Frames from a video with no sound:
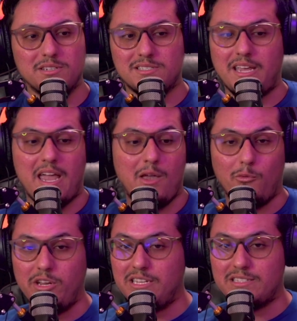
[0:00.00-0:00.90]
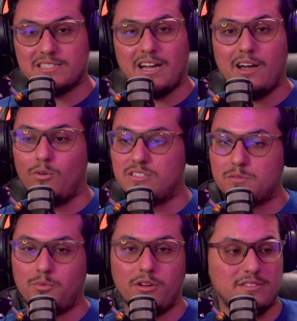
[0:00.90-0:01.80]
Say, hey, we need this guy. I want this
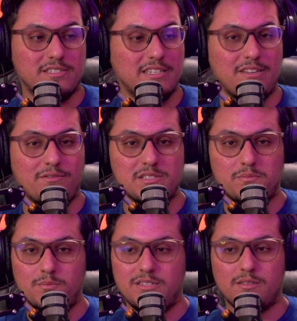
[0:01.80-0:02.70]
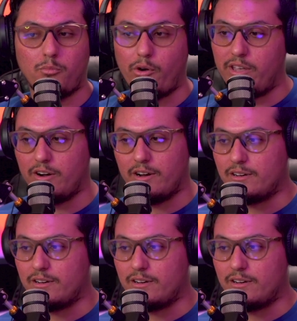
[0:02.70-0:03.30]
point of attack defense point guard.